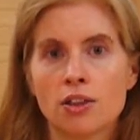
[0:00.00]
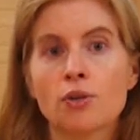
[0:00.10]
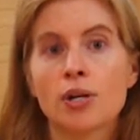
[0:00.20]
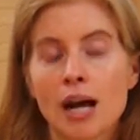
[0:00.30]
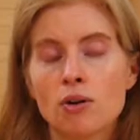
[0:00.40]

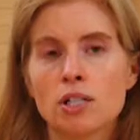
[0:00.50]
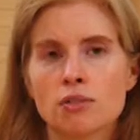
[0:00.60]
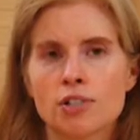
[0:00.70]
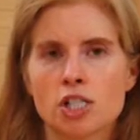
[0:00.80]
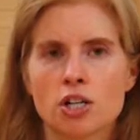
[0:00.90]
though now a
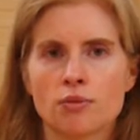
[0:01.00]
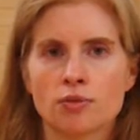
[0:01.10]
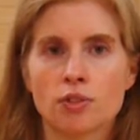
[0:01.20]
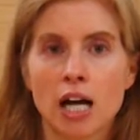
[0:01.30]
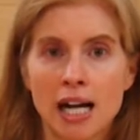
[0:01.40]
division
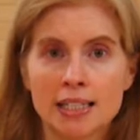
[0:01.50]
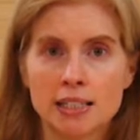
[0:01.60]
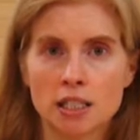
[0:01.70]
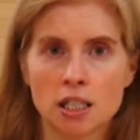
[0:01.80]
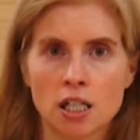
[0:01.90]
of
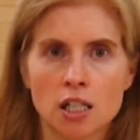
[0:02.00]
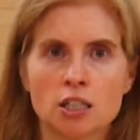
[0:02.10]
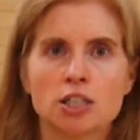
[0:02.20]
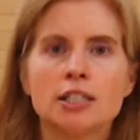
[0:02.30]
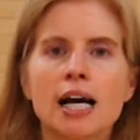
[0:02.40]

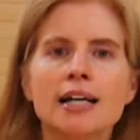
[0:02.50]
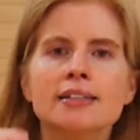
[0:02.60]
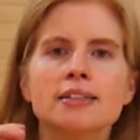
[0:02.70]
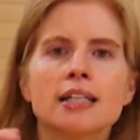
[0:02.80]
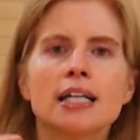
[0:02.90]
GuideStar,
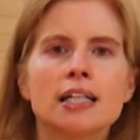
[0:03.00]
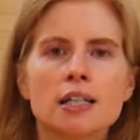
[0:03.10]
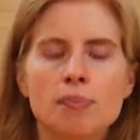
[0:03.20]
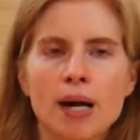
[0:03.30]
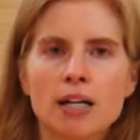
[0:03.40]
does
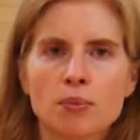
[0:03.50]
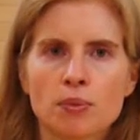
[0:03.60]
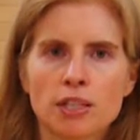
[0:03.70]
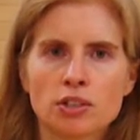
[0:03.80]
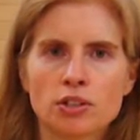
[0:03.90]

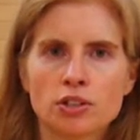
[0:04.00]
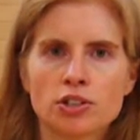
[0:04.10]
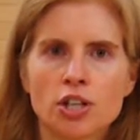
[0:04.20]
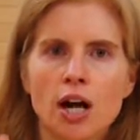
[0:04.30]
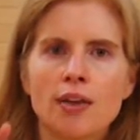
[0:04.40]
independent
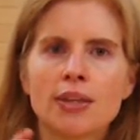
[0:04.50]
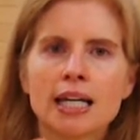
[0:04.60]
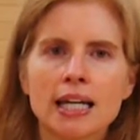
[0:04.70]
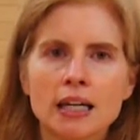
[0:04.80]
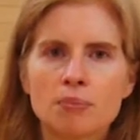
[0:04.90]
research on
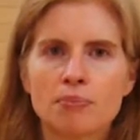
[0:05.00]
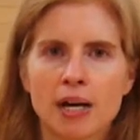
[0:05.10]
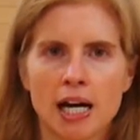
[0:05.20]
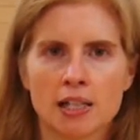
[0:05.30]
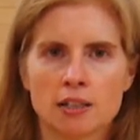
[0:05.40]
the
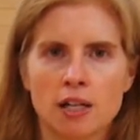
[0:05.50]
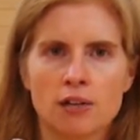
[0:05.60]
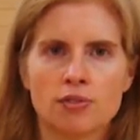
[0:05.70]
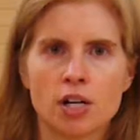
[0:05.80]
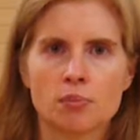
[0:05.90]
impact
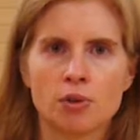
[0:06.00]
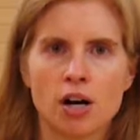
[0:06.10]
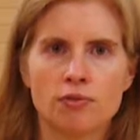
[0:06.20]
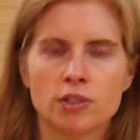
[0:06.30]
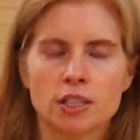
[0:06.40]
of
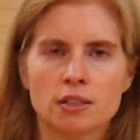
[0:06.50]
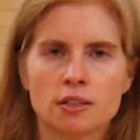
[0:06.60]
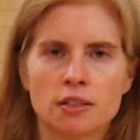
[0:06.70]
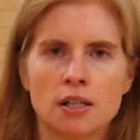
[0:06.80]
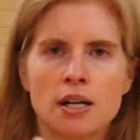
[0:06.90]

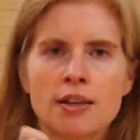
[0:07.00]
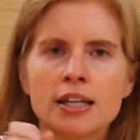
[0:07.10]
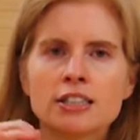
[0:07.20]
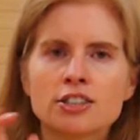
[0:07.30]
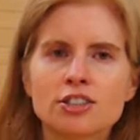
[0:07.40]
nonprofits.
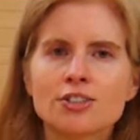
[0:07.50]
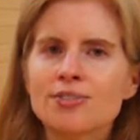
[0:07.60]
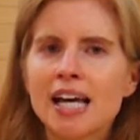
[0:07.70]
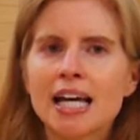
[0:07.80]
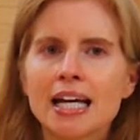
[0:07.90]
They
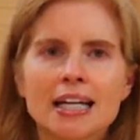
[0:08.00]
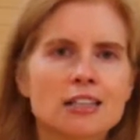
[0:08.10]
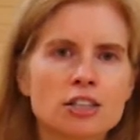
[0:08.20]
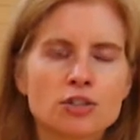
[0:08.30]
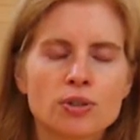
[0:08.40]
survey
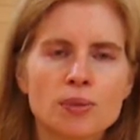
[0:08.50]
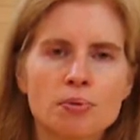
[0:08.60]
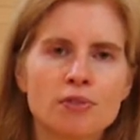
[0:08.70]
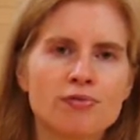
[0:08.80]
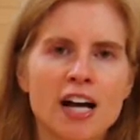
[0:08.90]
industry
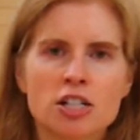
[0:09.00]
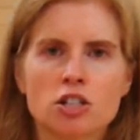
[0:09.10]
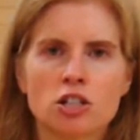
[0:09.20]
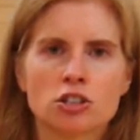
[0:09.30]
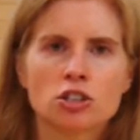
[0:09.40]

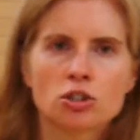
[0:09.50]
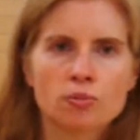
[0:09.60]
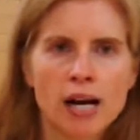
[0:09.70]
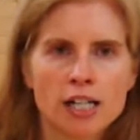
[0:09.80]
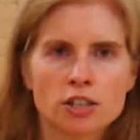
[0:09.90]
professionals,
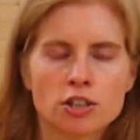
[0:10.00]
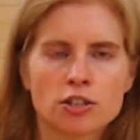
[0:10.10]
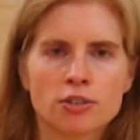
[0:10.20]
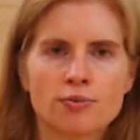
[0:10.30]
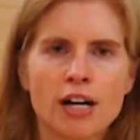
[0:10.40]

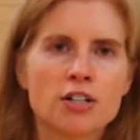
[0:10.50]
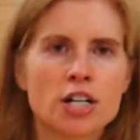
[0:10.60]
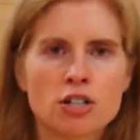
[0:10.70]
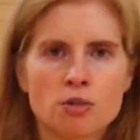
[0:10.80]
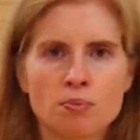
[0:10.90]
directors,
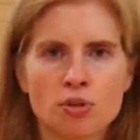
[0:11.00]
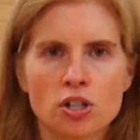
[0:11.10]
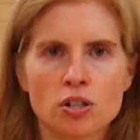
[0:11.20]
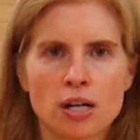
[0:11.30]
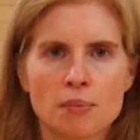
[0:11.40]
foundation
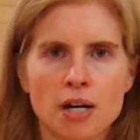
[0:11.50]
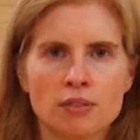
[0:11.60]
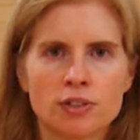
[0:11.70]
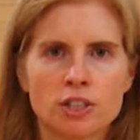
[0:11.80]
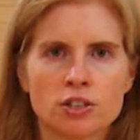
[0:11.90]
program
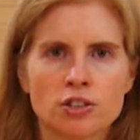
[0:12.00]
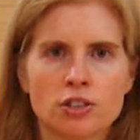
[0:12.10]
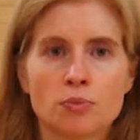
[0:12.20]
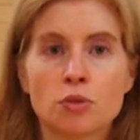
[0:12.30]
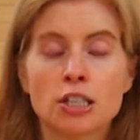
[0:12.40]

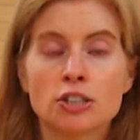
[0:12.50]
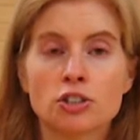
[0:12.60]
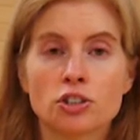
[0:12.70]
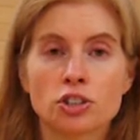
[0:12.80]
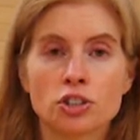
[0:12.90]
officers, and
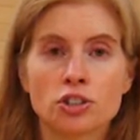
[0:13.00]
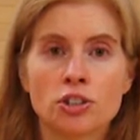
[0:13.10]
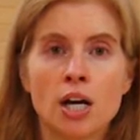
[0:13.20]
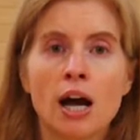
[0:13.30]
researchers